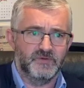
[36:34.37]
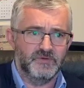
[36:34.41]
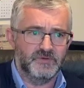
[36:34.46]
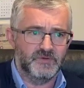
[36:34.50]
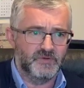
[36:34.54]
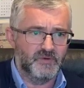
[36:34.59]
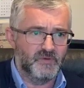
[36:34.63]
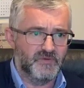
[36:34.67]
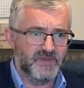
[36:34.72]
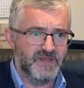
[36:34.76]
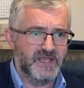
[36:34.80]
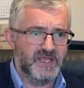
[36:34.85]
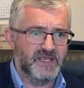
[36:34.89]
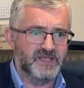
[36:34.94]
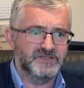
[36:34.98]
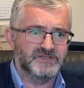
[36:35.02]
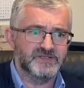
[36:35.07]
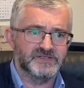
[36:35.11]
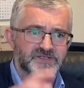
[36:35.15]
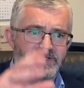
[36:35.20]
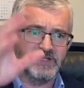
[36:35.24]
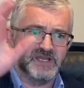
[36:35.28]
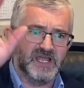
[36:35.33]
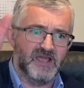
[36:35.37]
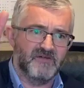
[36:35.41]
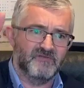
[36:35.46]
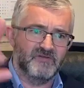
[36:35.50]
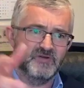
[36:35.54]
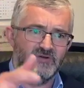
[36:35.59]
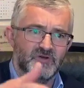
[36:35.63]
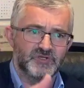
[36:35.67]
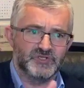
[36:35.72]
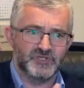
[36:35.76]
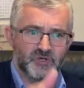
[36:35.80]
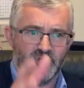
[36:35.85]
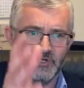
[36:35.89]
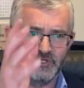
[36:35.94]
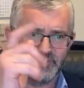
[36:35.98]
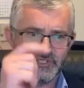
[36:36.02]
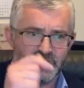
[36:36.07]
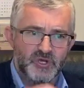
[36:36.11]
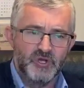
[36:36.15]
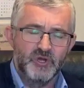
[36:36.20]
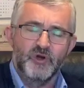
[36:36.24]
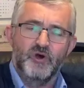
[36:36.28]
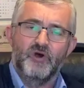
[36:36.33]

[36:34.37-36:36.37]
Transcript: You know, the angels in heaven rejoice